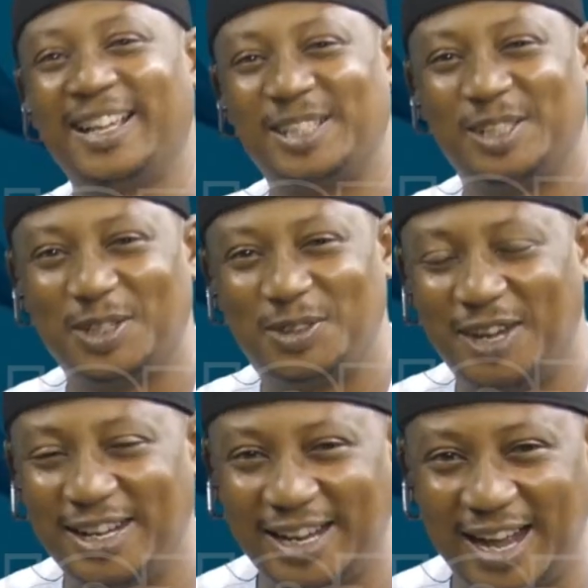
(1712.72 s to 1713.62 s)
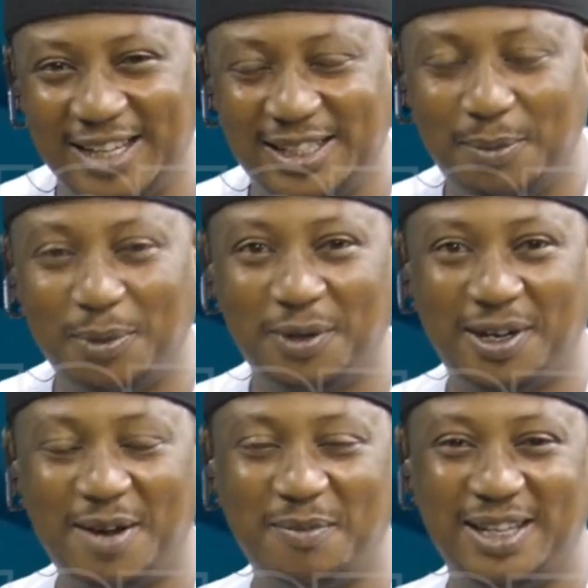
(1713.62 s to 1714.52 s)
case you're just joining us, the
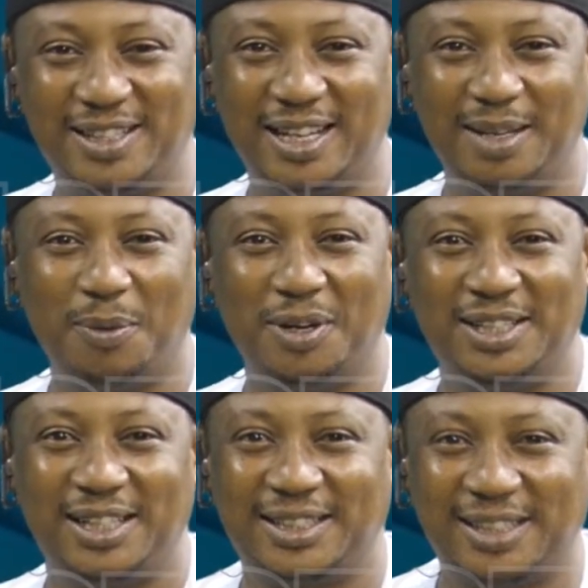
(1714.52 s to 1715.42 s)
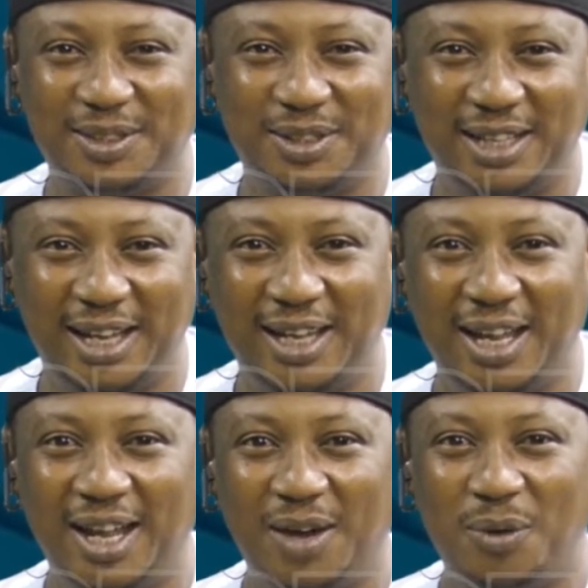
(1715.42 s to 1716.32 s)
program is Daily Politics, and today
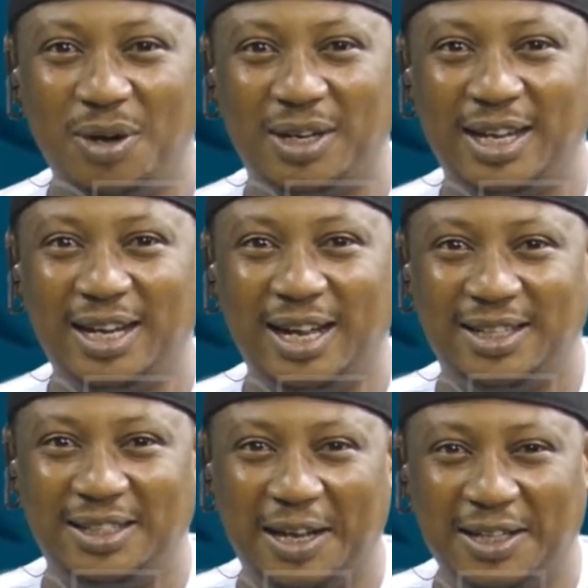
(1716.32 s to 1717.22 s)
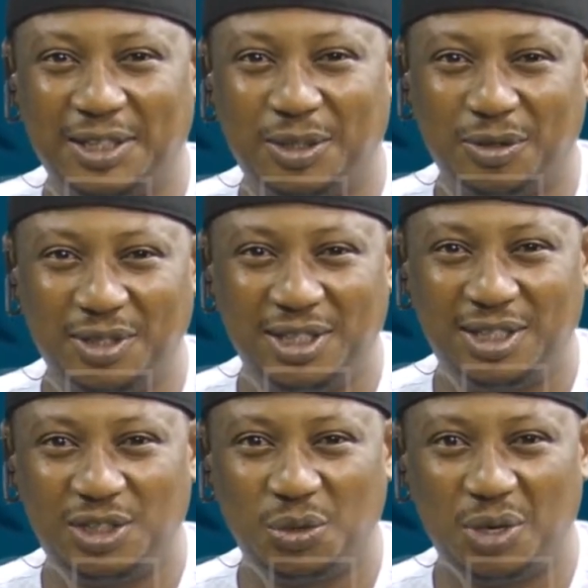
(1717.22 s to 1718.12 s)
we're looking at uh, security
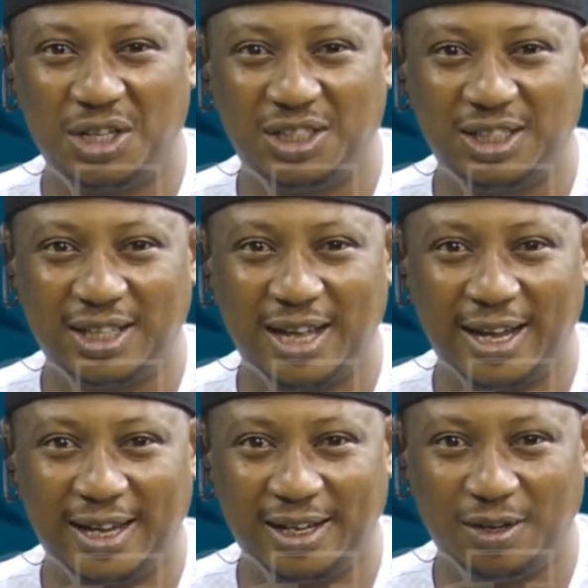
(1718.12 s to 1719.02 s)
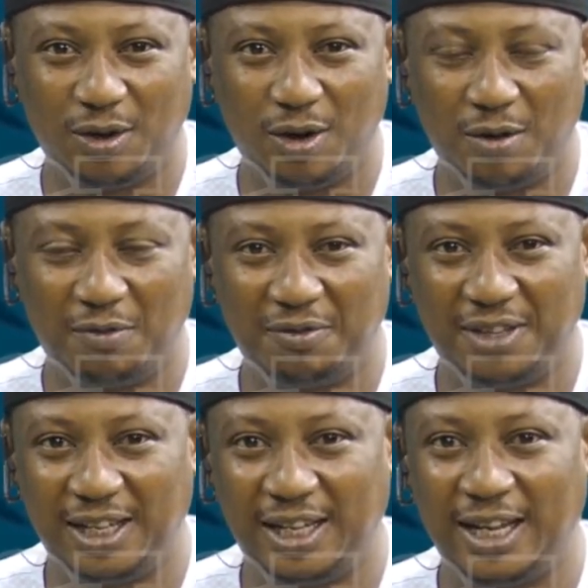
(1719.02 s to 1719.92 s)
situation ahead of
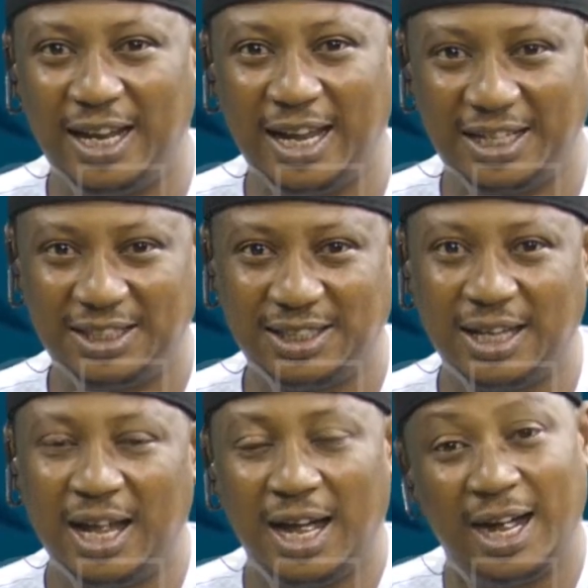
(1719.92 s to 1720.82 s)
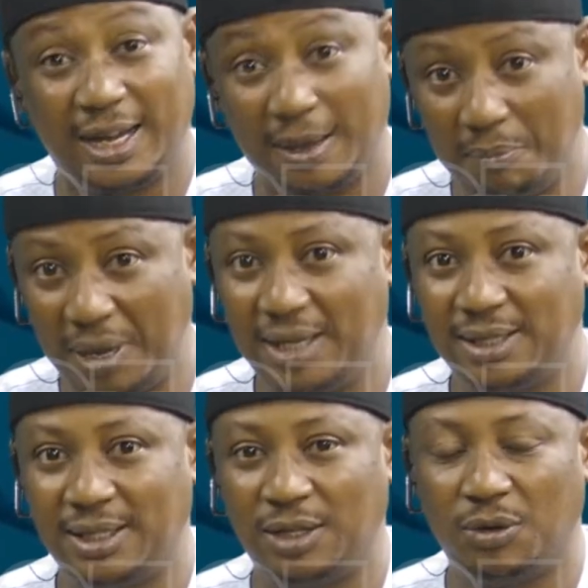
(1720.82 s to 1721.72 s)
the elections, uh,
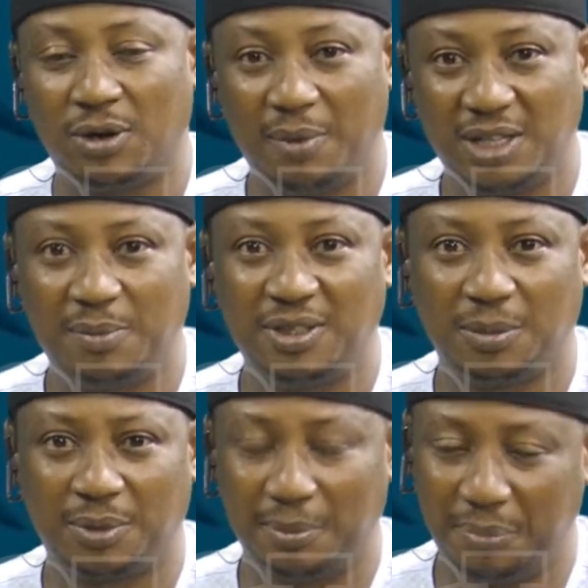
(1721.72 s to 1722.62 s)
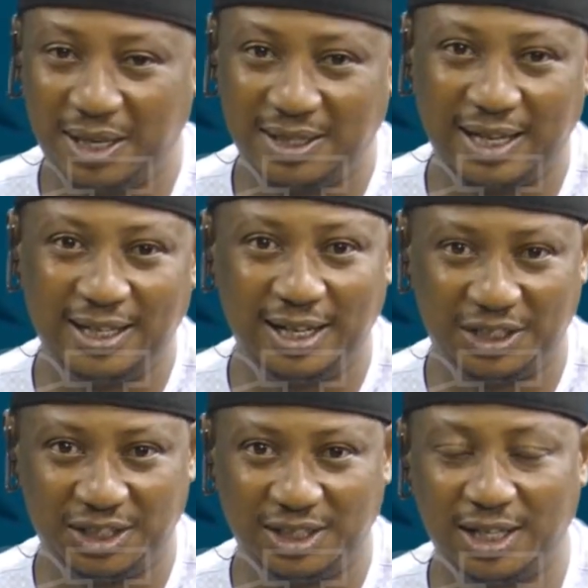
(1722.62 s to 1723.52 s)
campaigns, you know, commencement of campaigns and
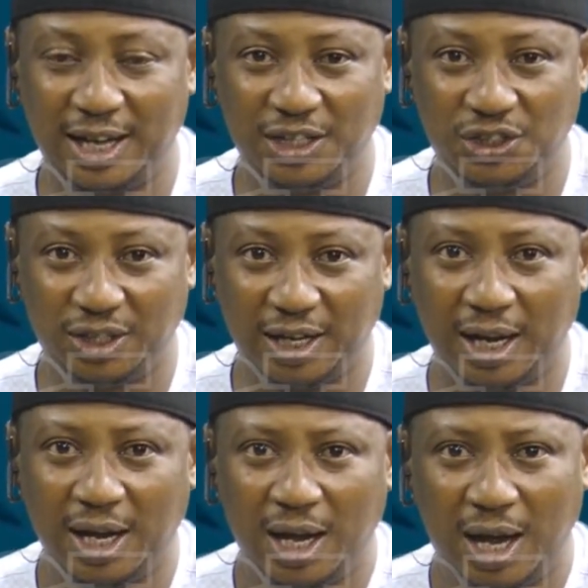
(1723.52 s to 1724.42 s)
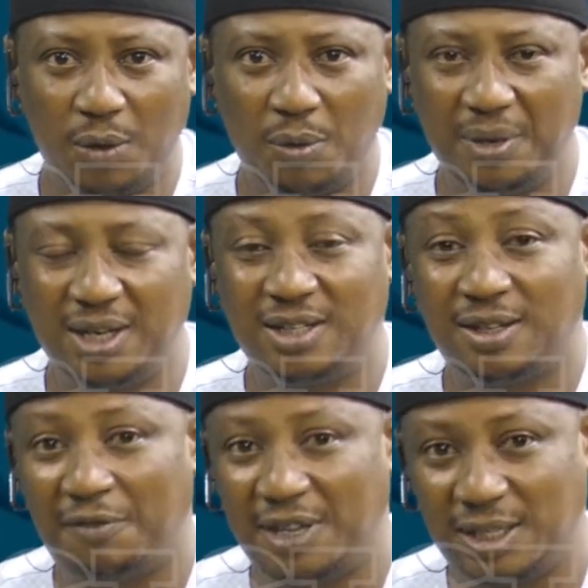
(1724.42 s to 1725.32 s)
elections in Nigeria. And we've been
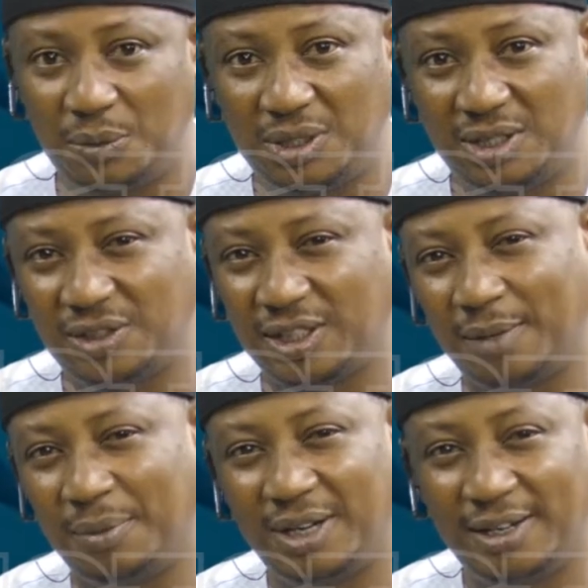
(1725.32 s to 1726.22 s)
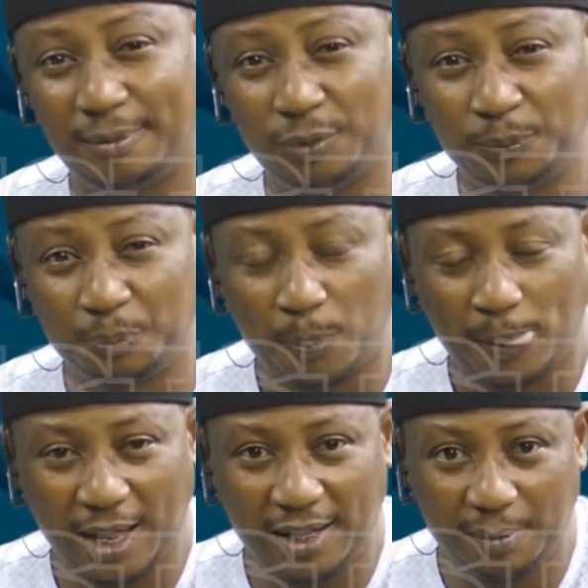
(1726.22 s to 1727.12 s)
interfacing with Doctor Kabir Adamu,
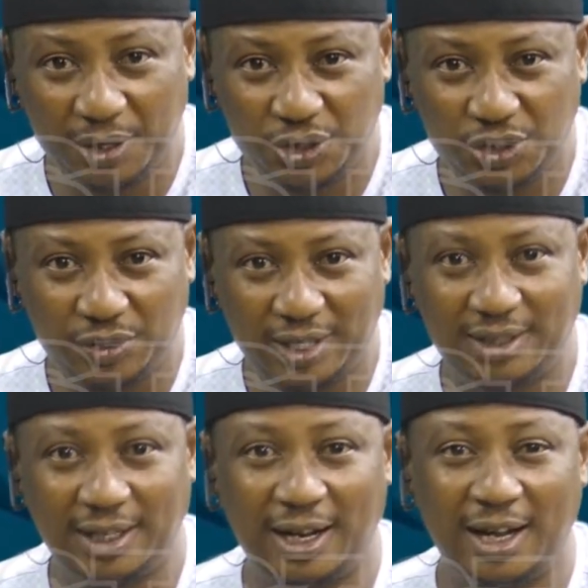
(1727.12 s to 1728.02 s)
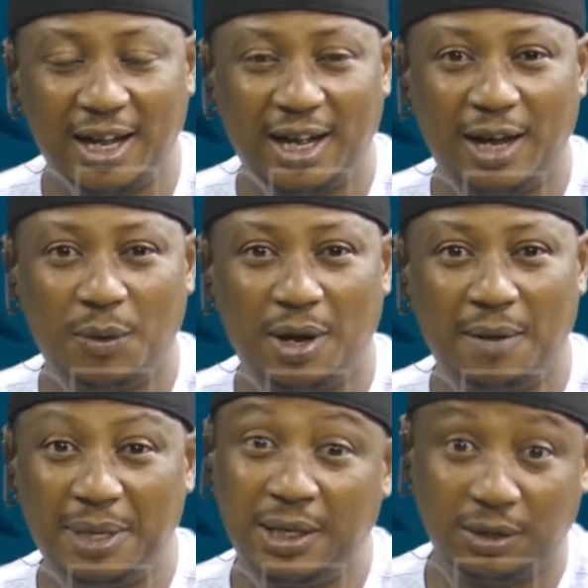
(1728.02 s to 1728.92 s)
uh, the managing director of uh,
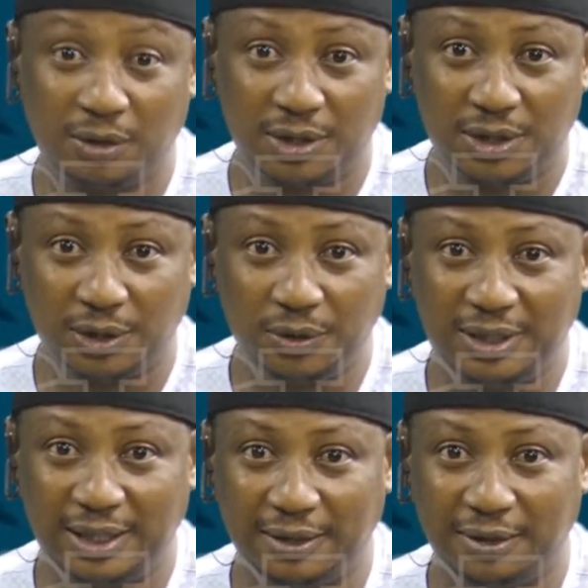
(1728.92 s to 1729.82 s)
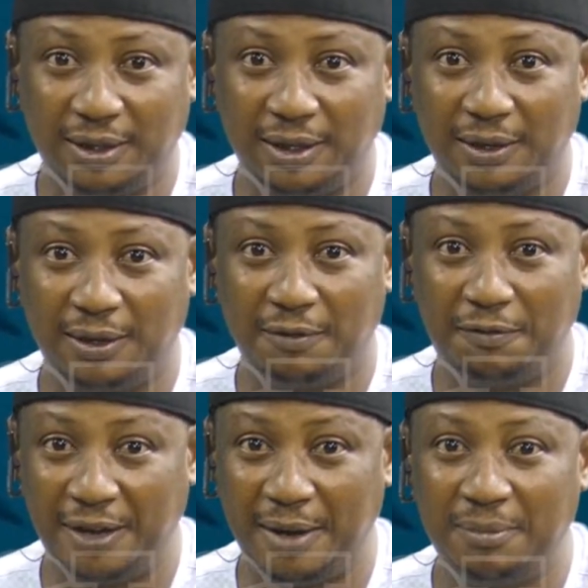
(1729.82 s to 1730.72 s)
Beacon Consulting uh,
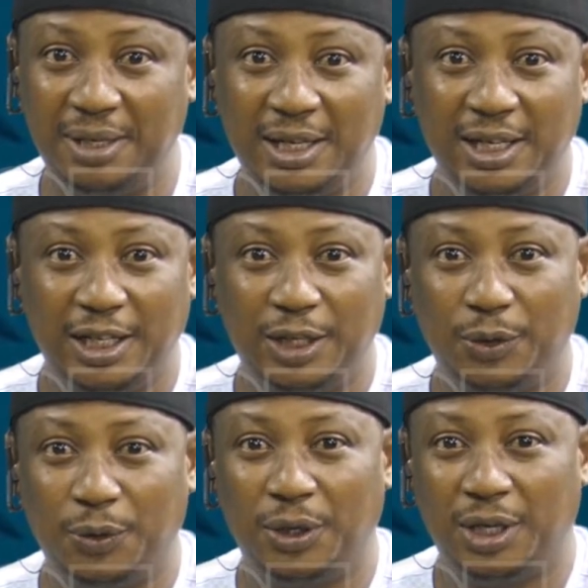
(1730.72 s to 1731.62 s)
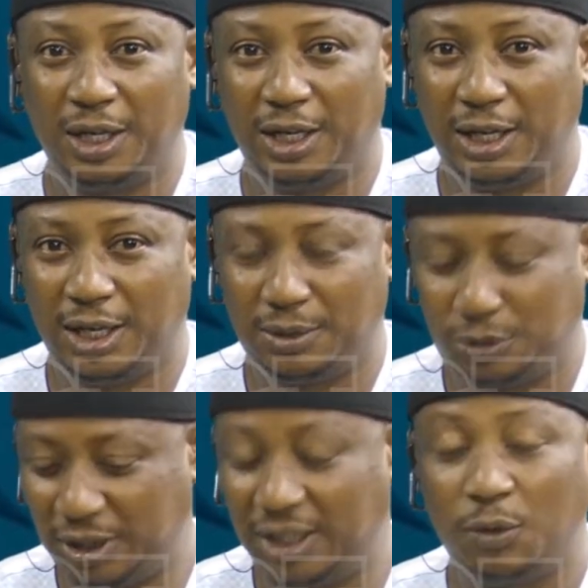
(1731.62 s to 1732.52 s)
firm. You know, uh,
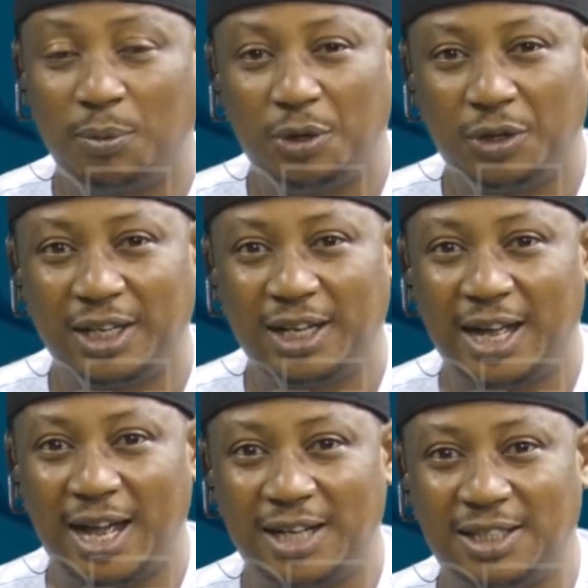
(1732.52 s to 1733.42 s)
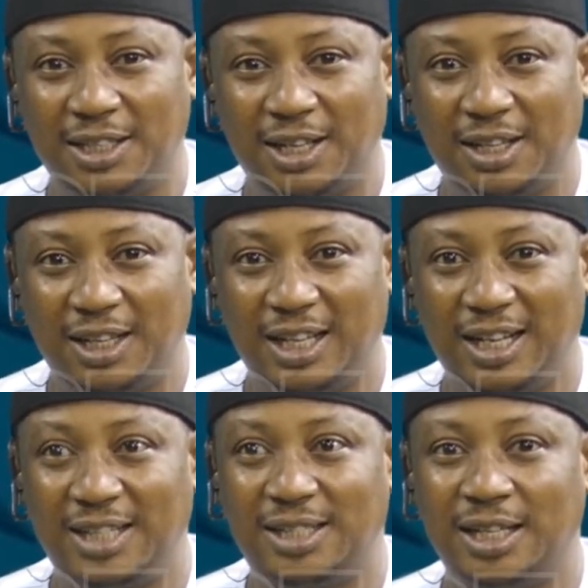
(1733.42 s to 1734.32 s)
together we'll be looking at uh, the
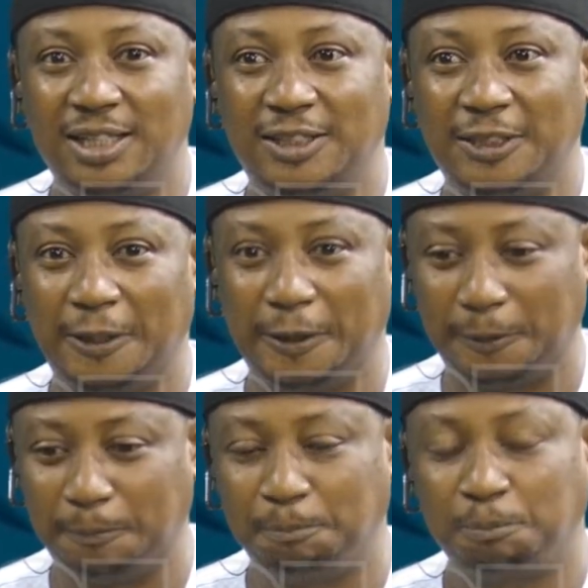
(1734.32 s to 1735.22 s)
recent uh,